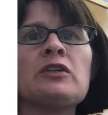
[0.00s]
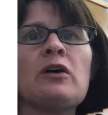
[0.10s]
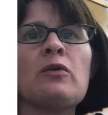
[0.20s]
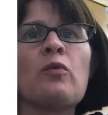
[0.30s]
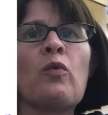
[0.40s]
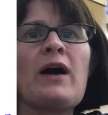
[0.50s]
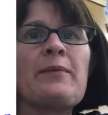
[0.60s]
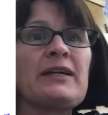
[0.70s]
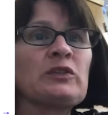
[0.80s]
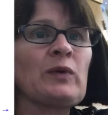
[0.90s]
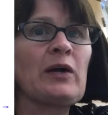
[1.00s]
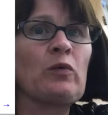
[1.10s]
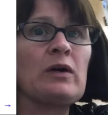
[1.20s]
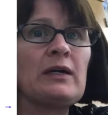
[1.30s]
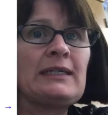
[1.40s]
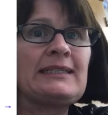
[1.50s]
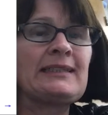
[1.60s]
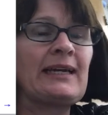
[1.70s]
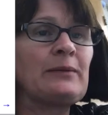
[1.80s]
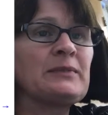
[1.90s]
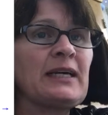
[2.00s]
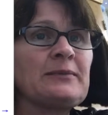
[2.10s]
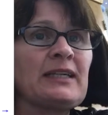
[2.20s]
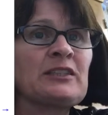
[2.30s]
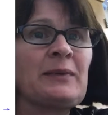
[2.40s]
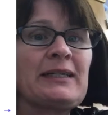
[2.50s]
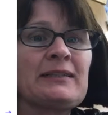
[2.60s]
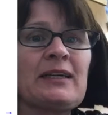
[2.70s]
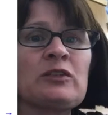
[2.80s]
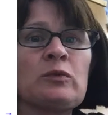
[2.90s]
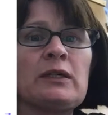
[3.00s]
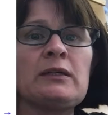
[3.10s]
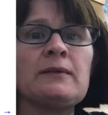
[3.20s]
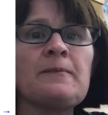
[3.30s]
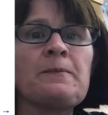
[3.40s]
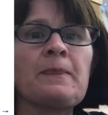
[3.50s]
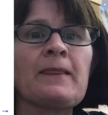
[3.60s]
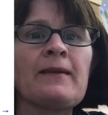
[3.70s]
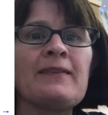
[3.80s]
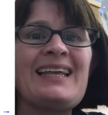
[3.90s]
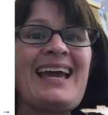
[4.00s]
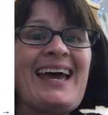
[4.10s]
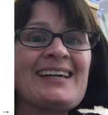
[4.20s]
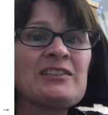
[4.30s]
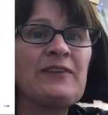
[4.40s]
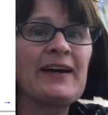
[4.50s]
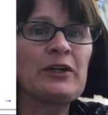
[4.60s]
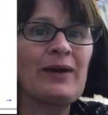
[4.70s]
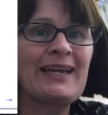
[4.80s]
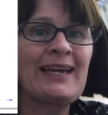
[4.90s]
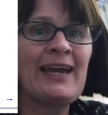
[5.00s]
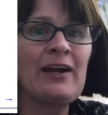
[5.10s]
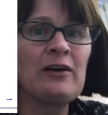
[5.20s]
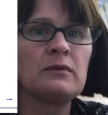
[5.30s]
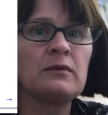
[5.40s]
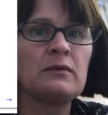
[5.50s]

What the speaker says: So y minus y1 is m times x minus x1. The x value I care